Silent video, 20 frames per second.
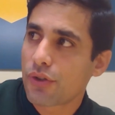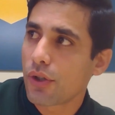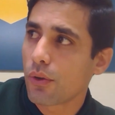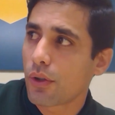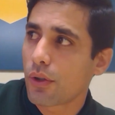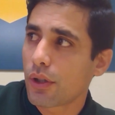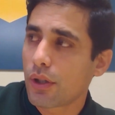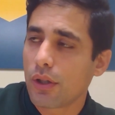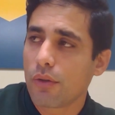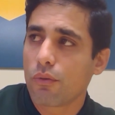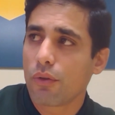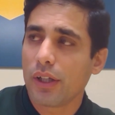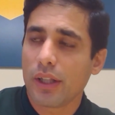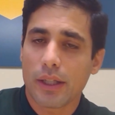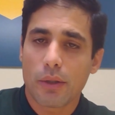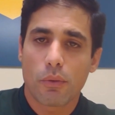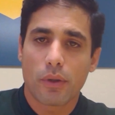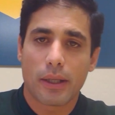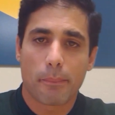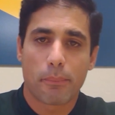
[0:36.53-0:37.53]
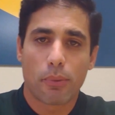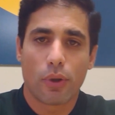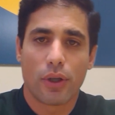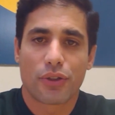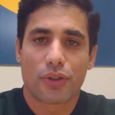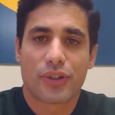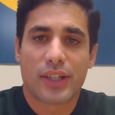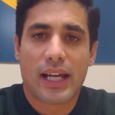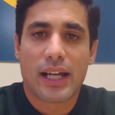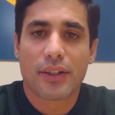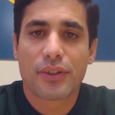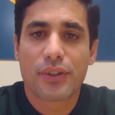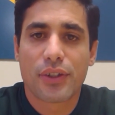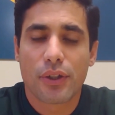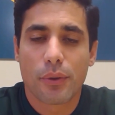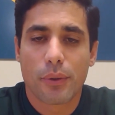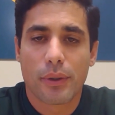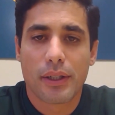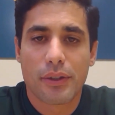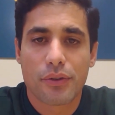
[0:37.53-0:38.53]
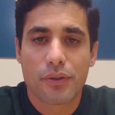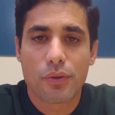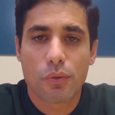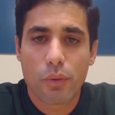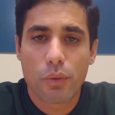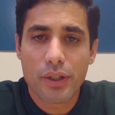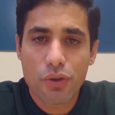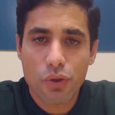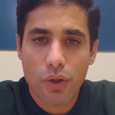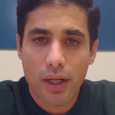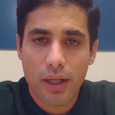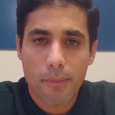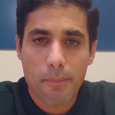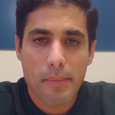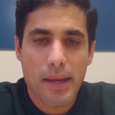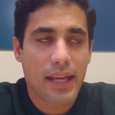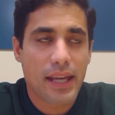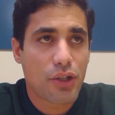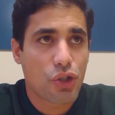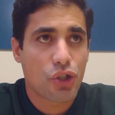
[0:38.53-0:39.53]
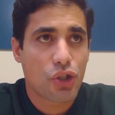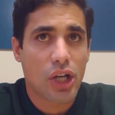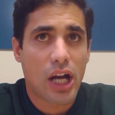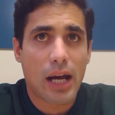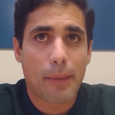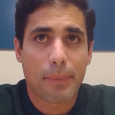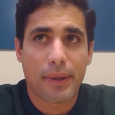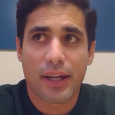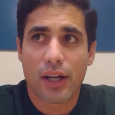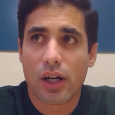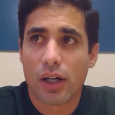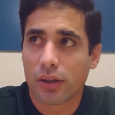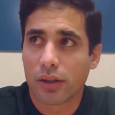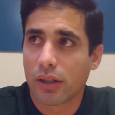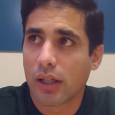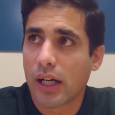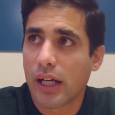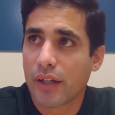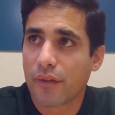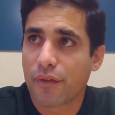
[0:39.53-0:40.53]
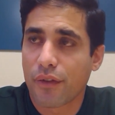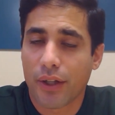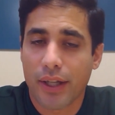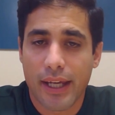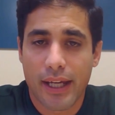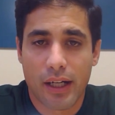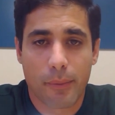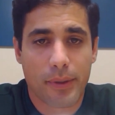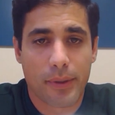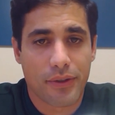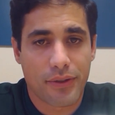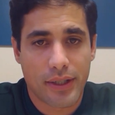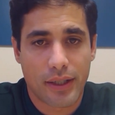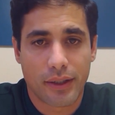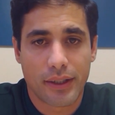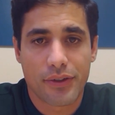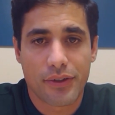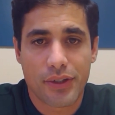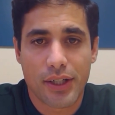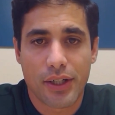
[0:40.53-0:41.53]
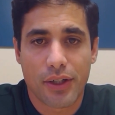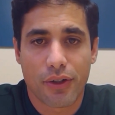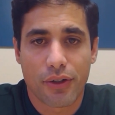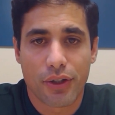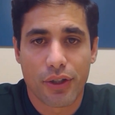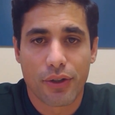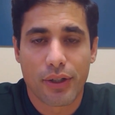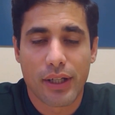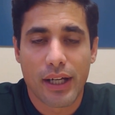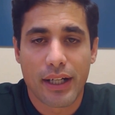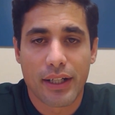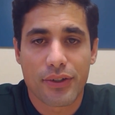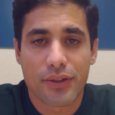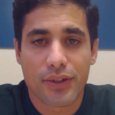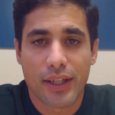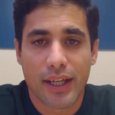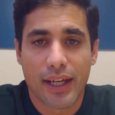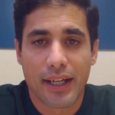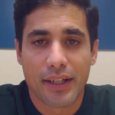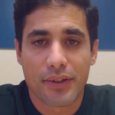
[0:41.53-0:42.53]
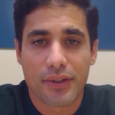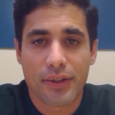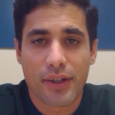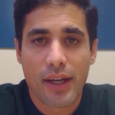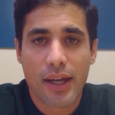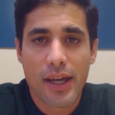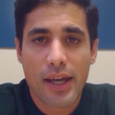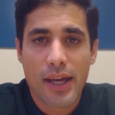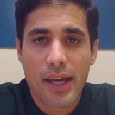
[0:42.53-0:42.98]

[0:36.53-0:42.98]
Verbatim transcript: So, really, what it boils down to is we try to make shopping online for cannabis, at least here in the United States,